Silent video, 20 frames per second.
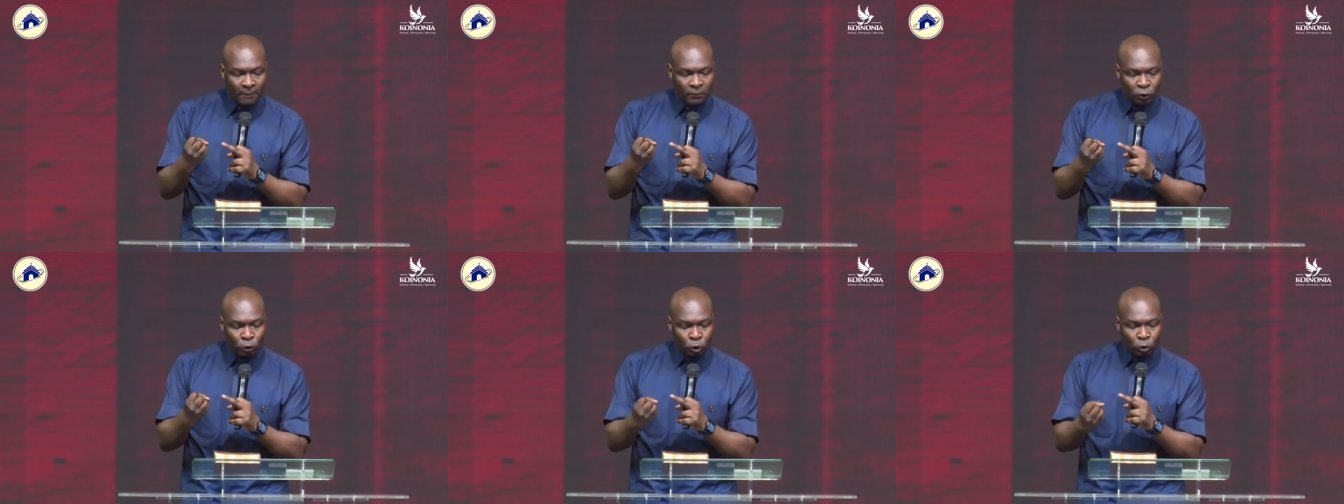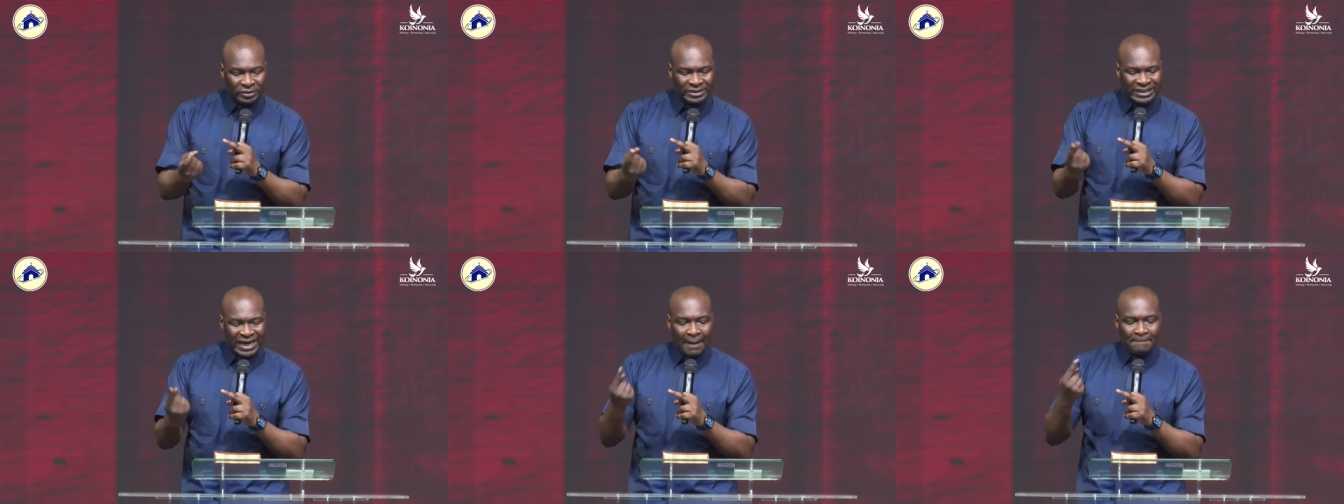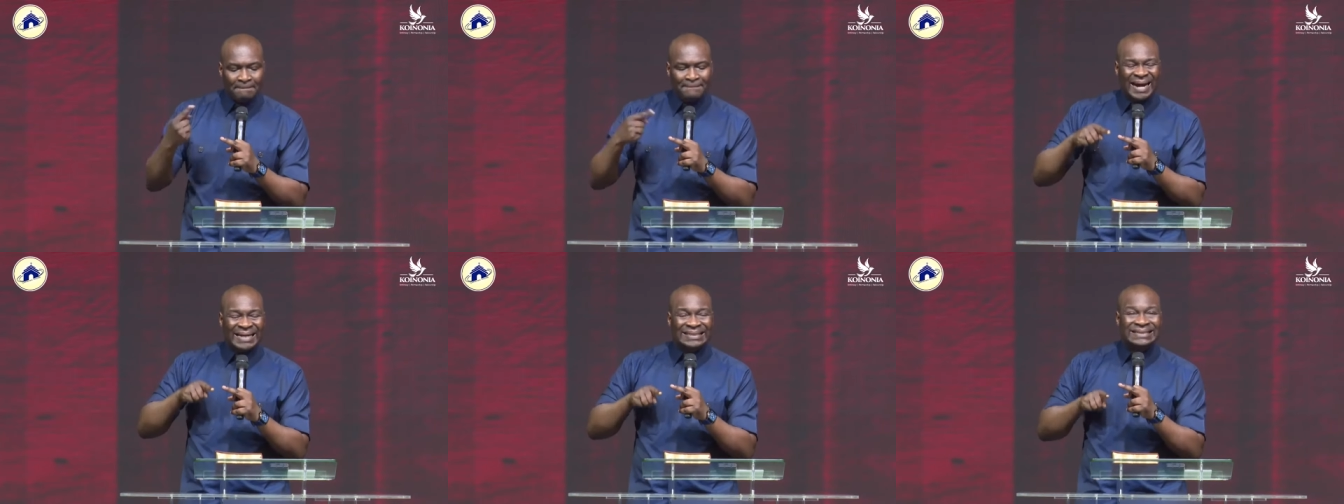to their
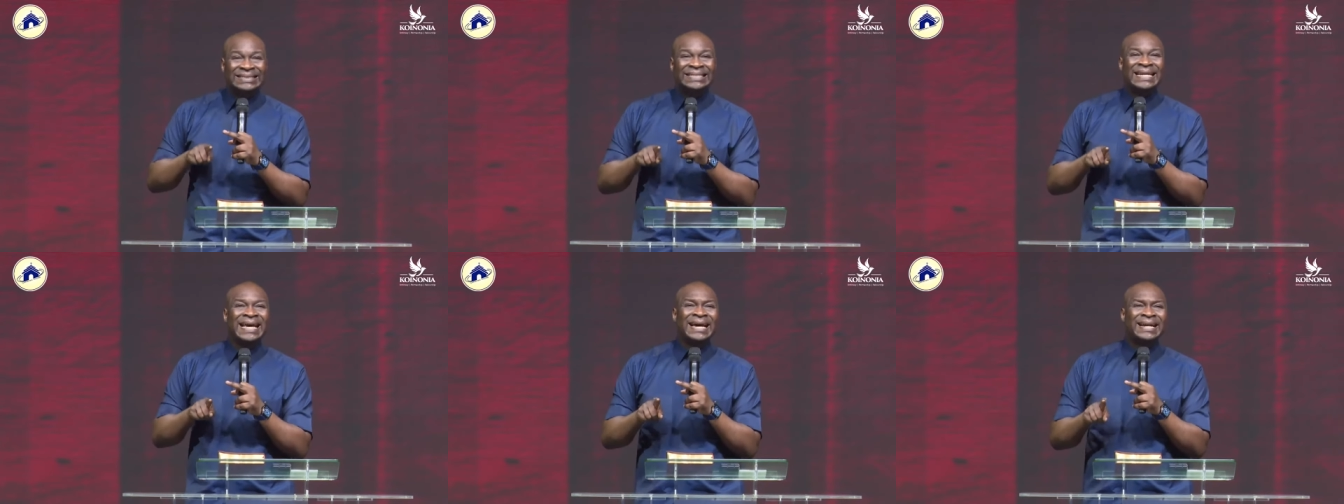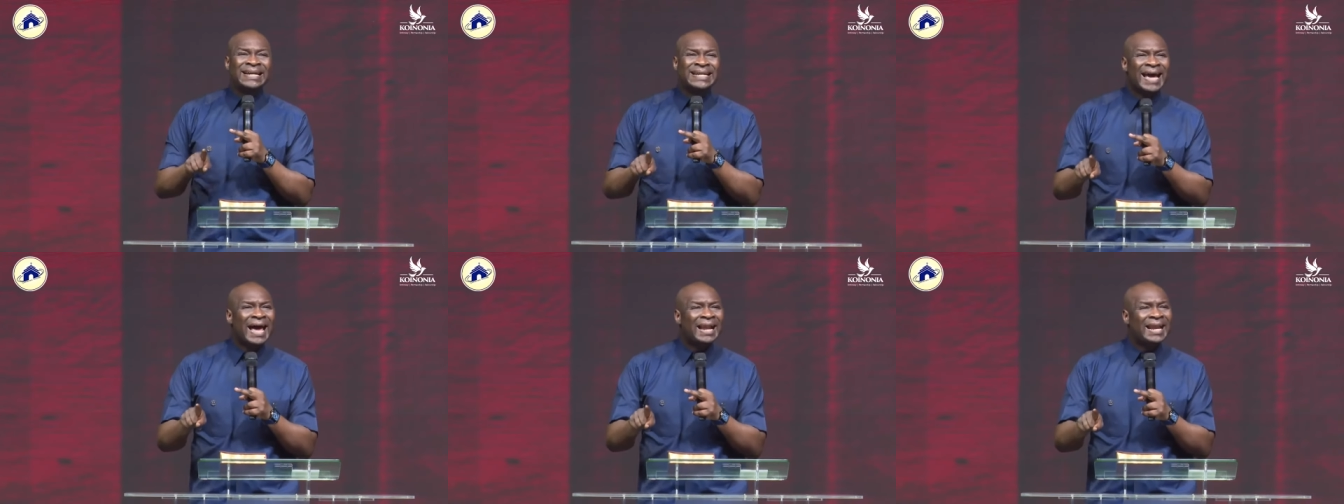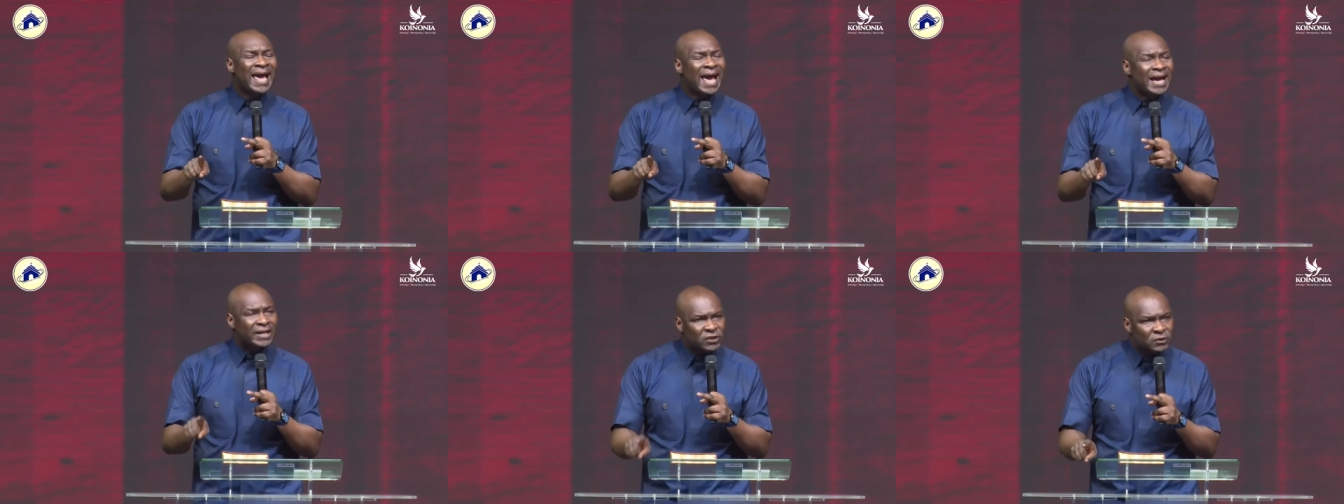material
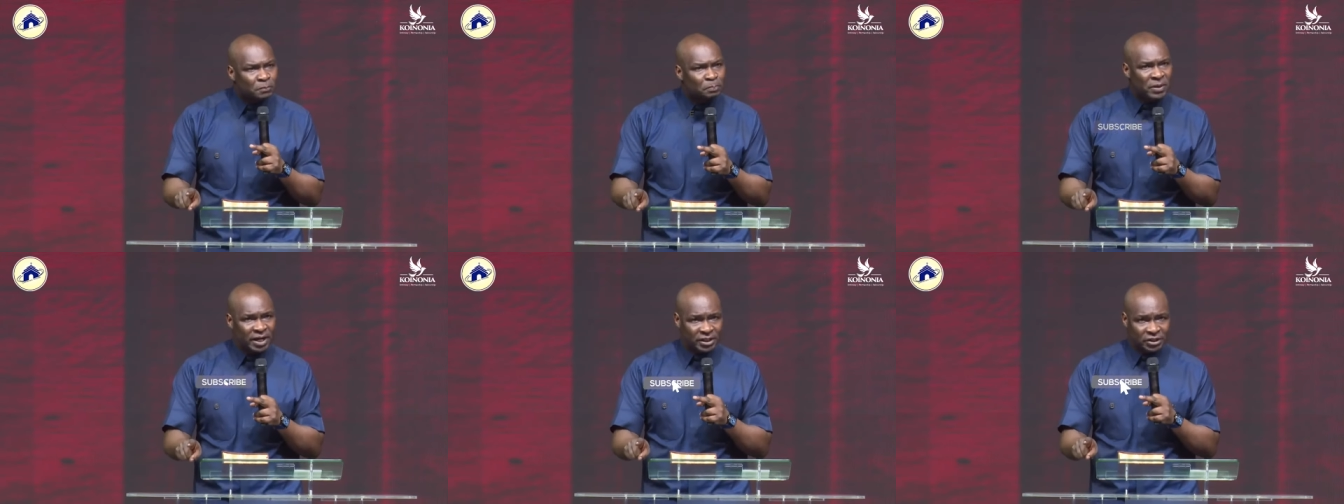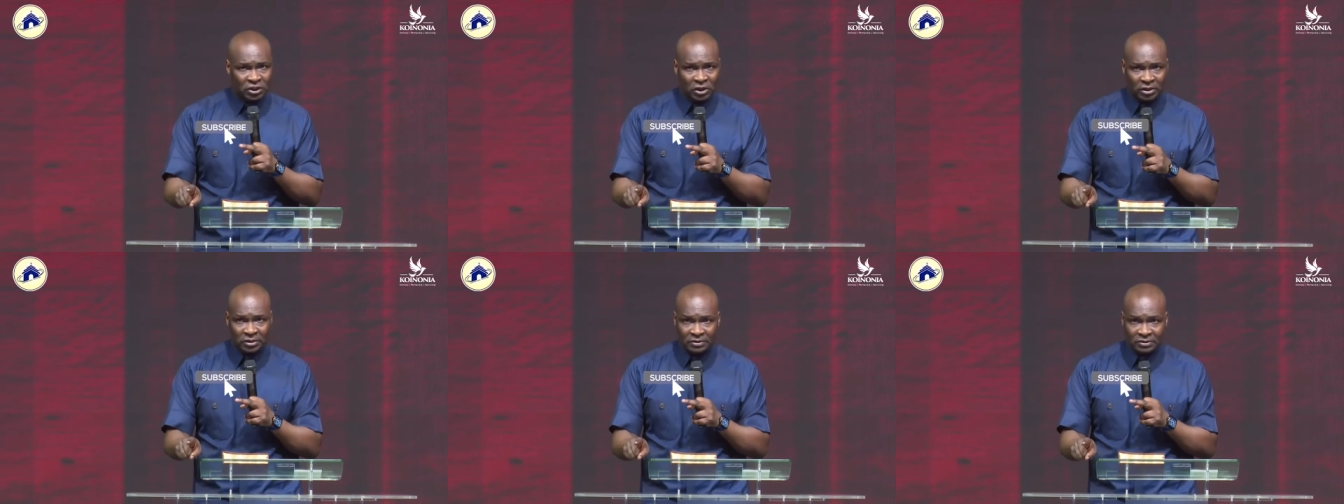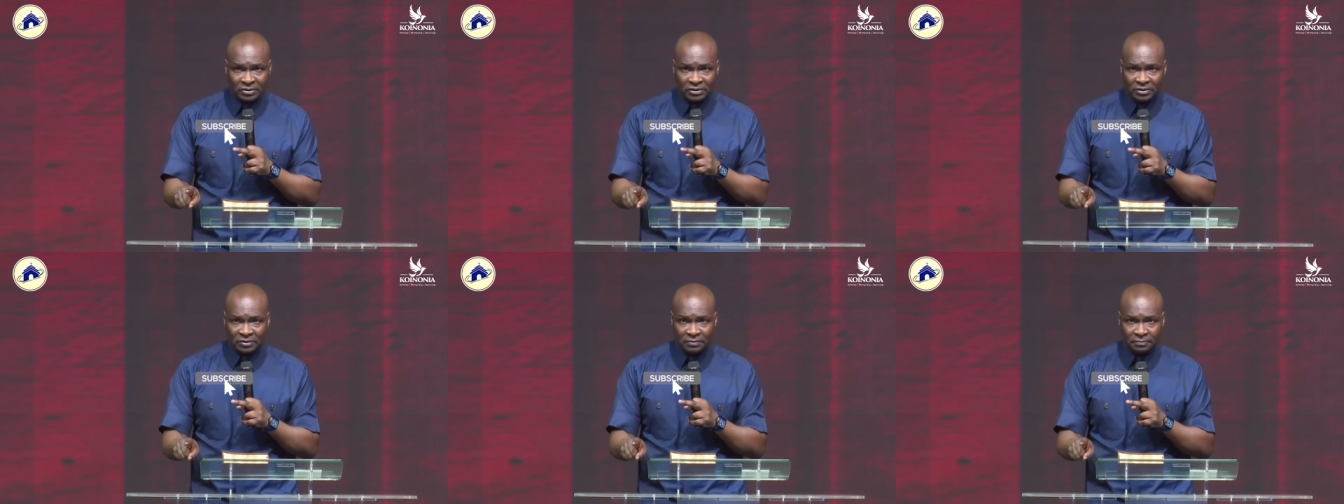
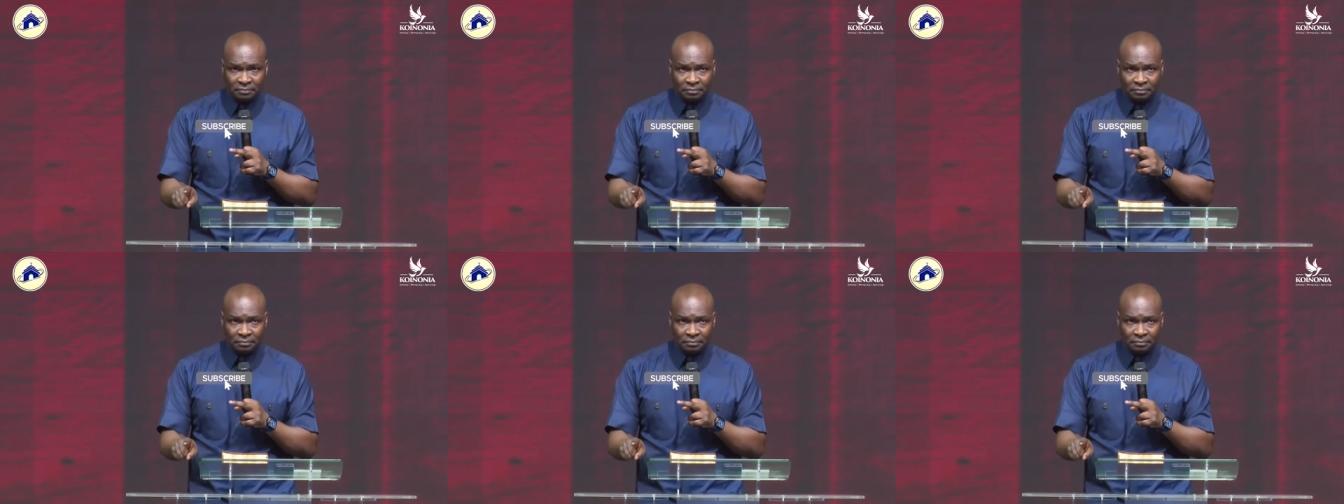expressions.